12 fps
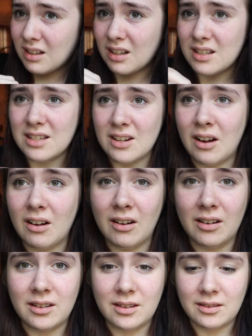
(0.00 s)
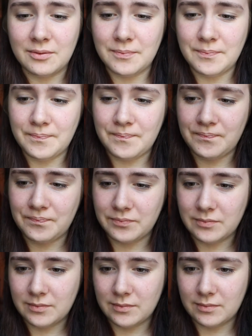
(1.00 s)
it's not on
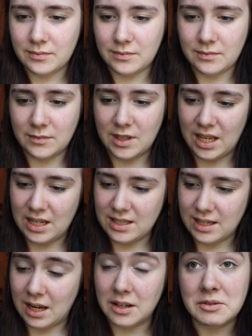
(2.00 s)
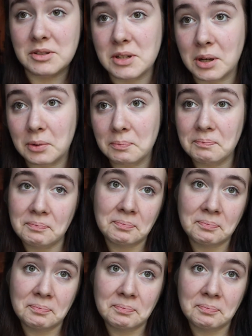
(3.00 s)
the inside. So,